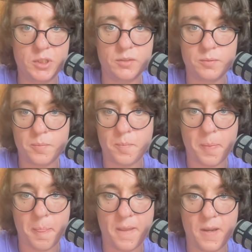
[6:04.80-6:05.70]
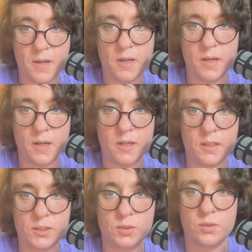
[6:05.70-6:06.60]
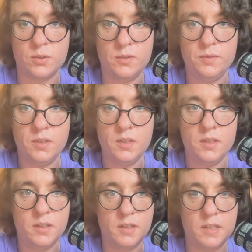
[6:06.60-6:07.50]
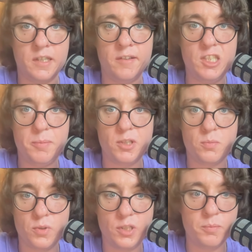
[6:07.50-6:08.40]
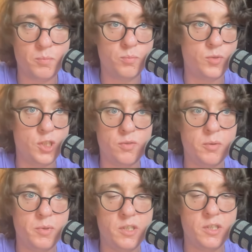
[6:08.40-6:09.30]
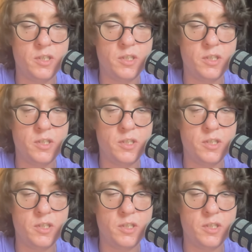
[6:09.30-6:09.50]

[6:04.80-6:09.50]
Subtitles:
Let's check to see if we didn't break anything. Everything should work the same.